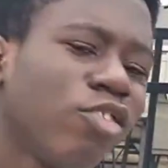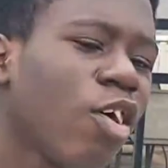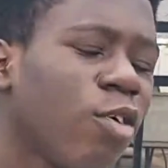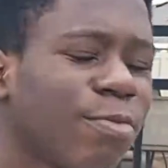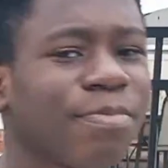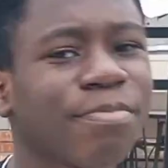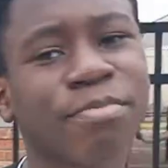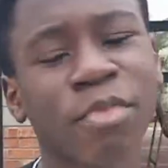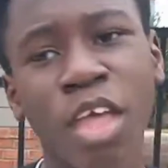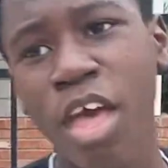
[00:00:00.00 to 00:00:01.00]
So,
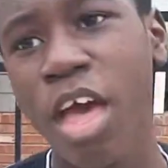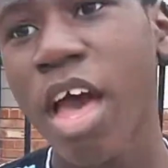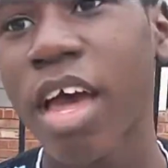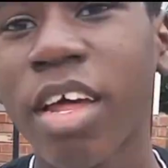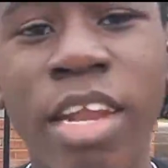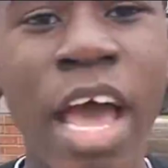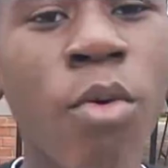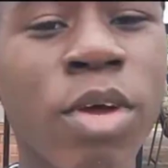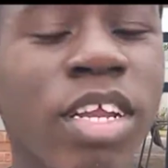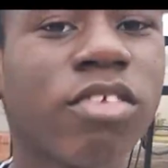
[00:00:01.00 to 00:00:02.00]
now
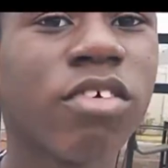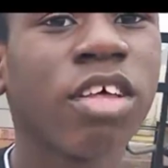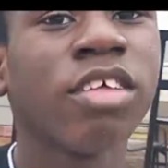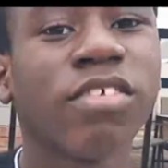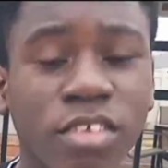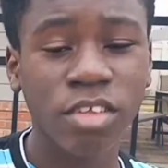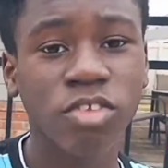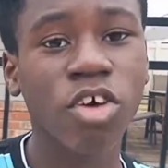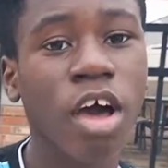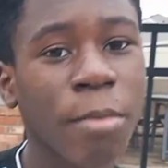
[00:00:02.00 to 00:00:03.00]
we need to
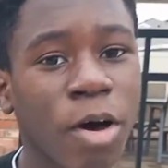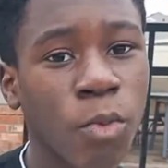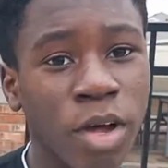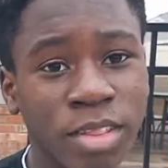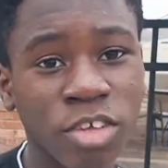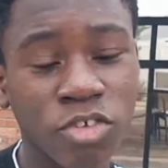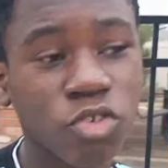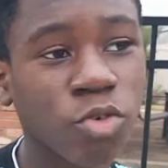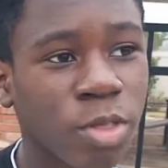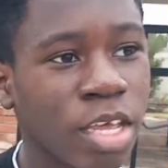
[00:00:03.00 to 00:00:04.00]
talk about what these
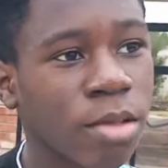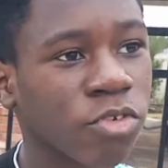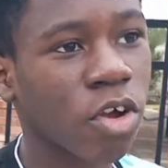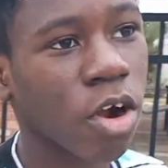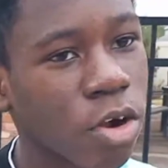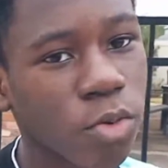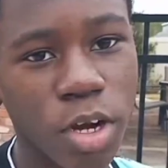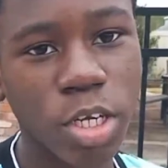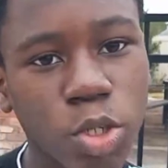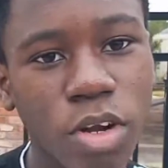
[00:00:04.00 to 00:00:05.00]
two themes are:
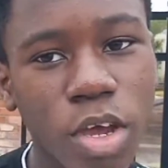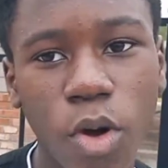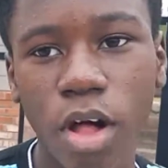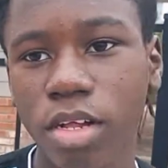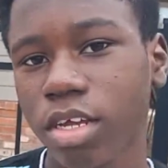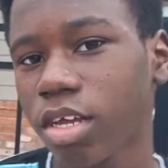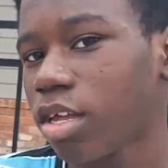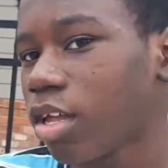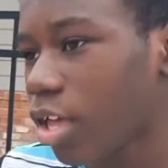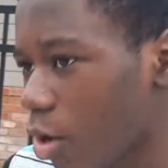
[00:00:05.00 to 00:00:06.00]
racial inequality
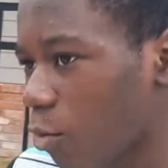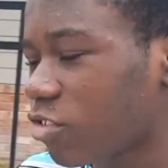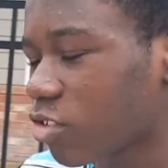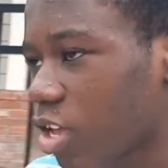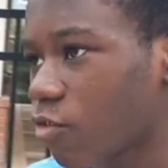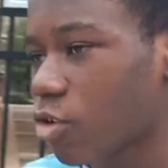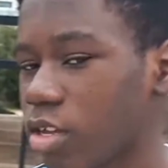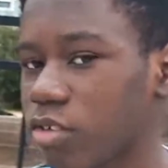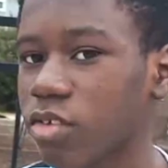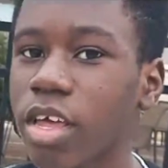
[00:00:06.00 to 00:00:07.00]
and what slavery
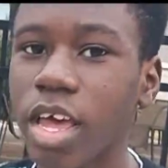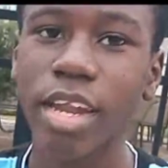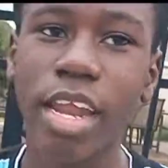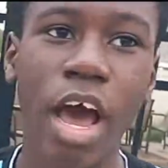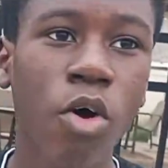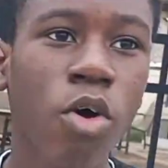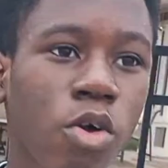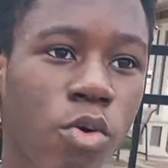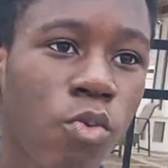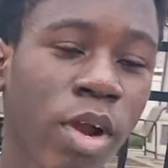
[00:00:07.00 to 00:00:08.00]
is. Now,
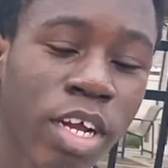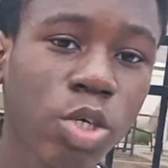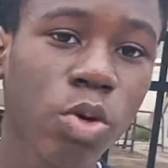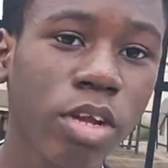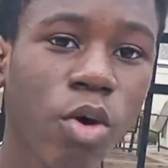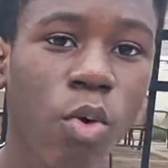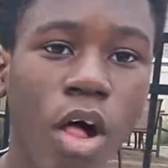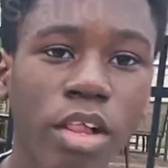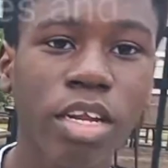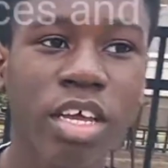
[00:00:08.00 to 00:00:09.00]
racial
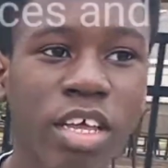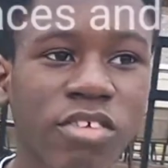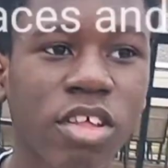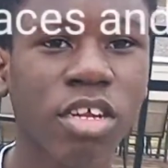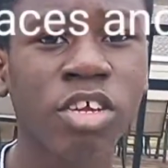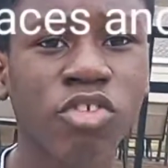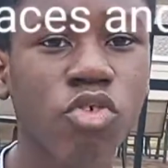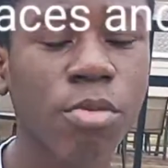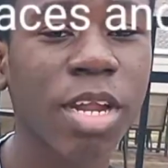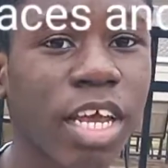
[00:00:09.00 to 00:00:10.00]
inequality is the
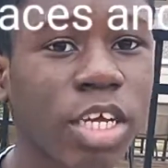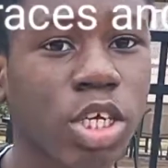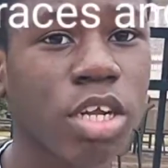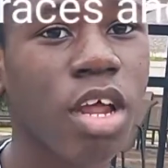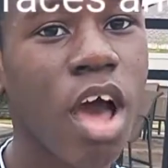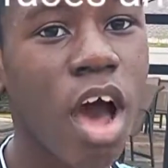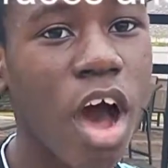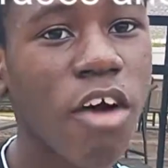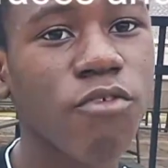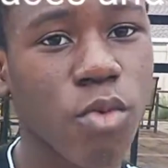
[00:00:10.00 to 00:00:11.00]
discrimination
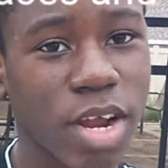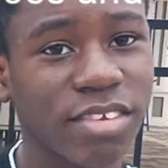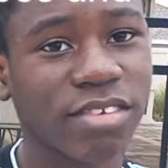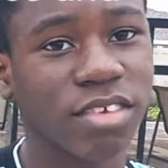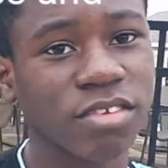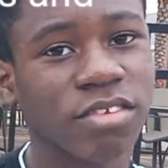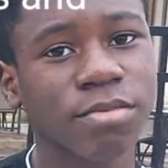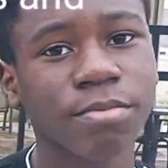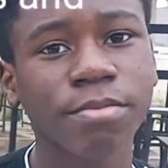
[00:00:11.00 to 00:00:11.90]
of races